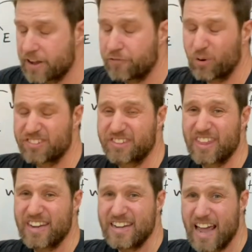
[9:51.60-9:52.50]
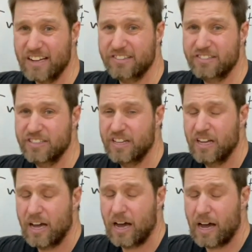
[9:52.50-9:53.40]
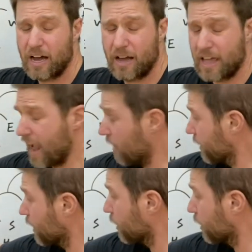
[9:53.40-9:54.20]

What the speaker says: force to the next area or